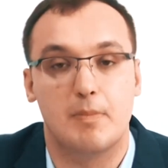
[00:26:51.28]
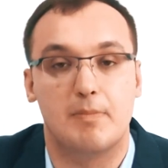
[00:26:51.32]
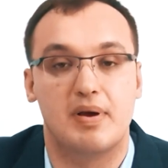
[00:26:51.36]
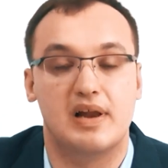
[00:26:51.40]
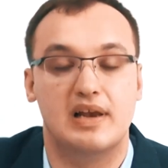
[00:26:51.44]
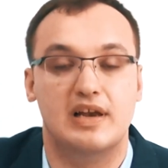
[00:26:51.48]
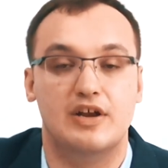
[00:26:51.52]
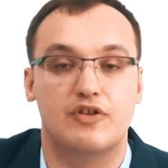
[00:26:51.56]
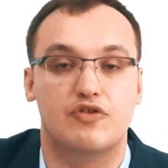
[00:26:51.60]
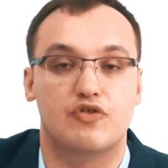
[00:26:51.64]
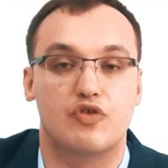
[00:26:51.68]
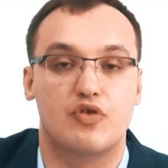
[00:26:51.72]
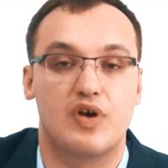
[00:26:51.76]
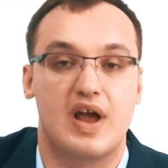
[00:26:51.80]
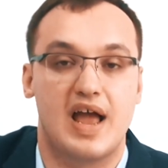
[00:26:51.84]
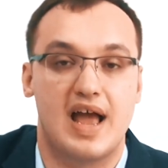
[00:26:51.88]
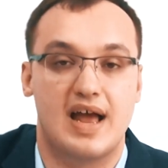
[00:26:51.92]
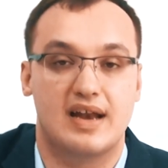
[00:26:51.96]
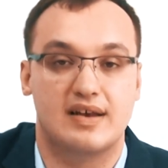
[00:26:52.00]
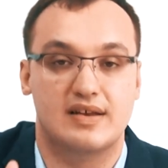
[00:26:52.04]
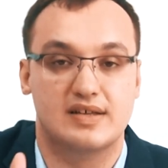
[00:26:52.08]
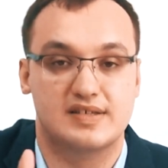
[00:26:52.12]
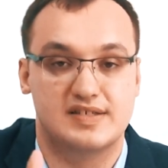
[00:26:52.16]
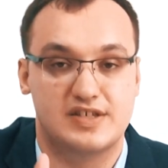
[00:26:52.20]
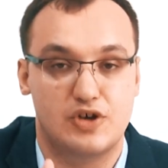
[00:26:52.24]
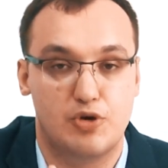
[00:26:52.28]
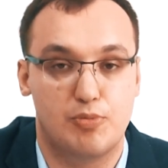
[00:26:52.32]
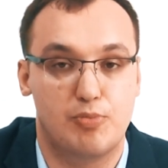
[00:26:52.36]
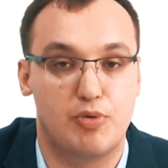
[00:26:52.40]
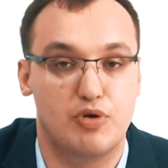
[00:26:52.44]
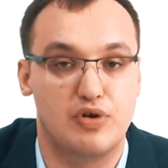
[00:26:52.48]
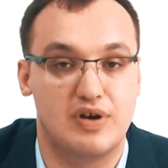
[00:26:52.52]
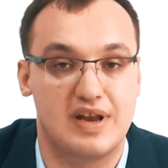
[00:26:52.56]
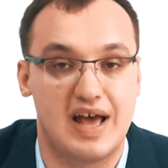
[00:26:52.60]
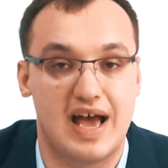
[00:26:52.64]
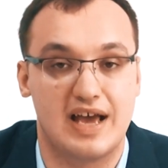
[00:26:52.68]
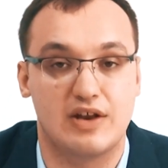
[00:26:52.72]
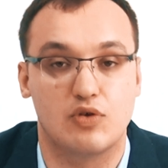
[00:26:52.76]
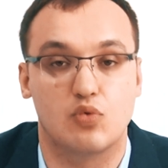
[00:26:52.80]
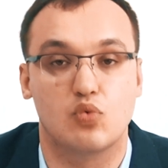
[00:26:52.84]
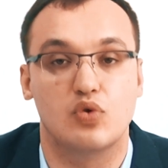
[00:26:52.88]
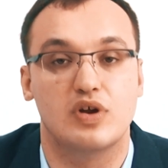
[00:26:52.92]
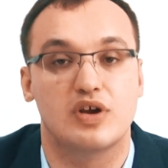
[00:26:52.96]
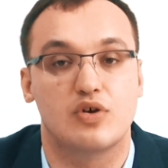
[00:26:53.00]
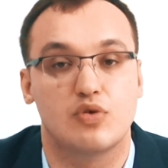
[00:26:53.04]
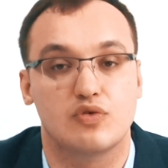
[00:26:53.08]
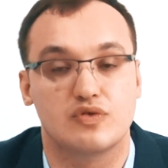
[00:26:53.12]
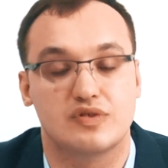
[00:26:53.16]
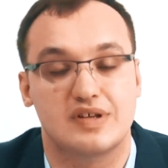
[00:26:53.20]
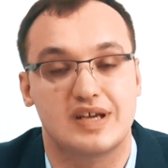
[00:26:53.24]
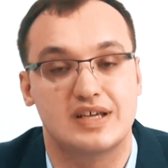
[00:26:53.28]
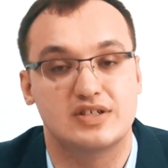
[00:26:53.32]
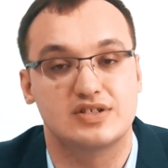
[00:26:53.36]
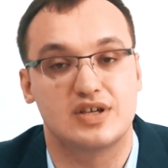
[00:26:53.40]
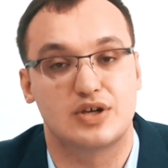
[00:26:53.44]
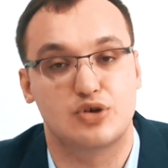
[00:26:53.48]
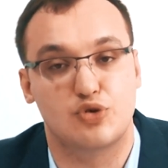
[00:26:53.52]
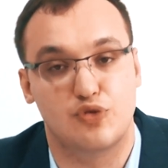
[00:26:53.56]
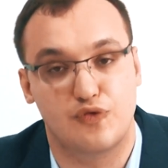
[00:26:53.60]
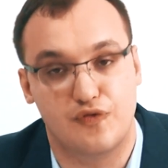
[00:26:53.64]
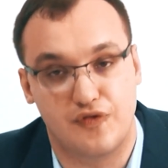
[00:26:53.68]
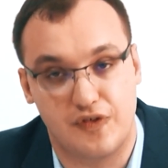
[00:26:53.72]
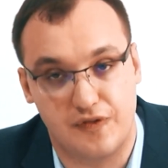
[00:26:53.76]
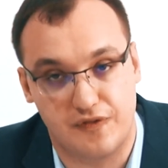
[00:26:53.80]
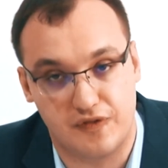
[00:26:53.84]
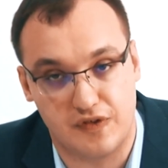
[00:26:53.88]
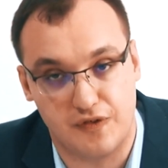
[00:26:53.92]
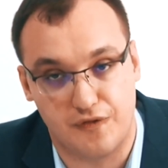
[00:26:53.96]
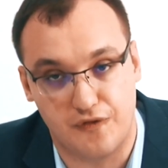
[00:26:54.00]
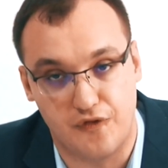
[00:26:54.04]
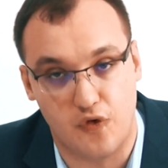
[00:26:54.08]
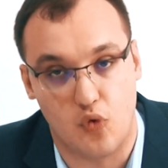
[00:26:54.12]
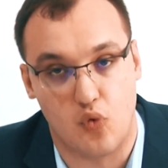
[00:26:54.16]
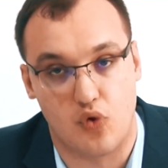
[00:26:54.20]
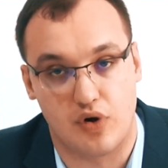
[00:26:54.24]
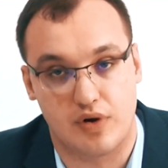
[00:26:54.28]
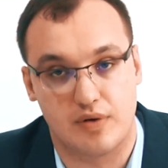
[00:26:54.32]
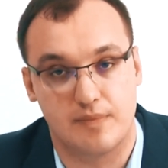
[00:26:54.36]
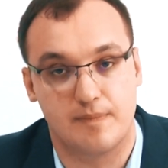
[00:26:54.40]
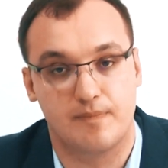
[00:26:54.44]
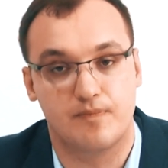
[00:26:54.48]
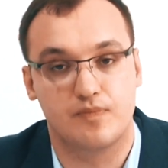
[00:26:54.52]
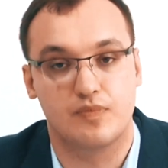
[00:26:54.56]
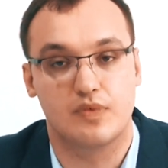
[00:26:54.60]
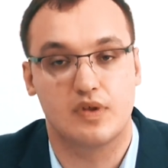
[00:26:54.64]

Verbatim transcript: per liter and the 0.9 only contains 154